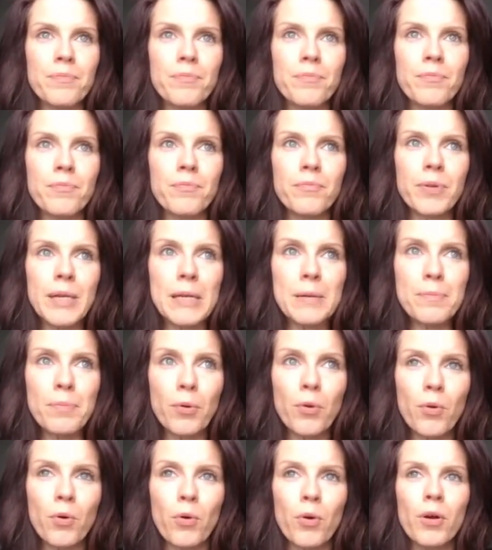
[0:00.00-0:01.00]

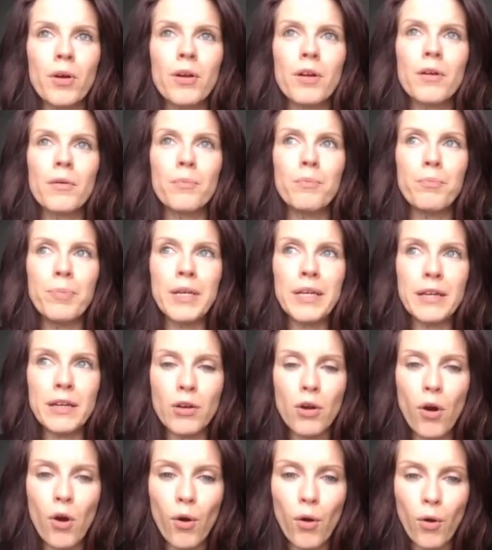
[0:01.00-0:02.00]
people being
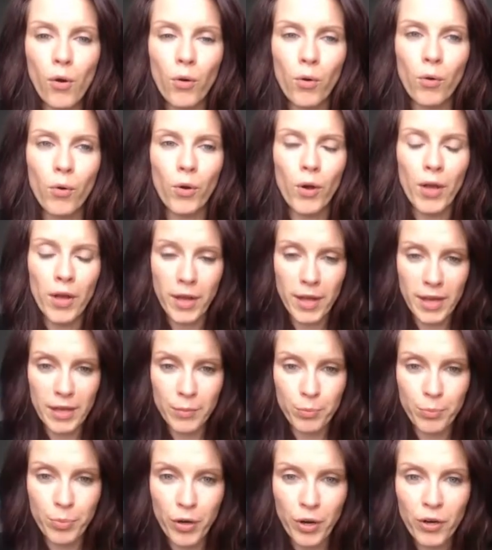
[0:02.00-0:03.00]
whole
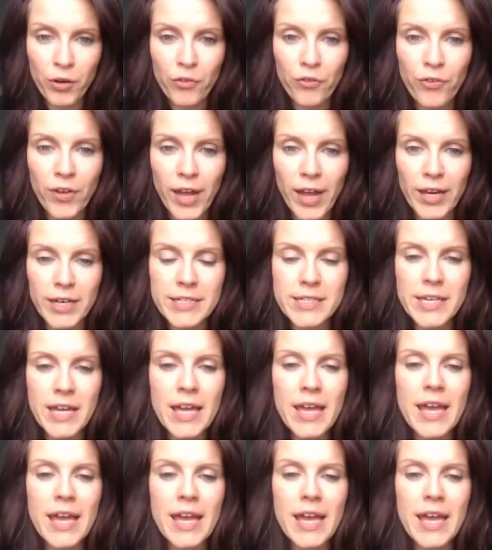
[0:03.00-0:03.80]
and perfect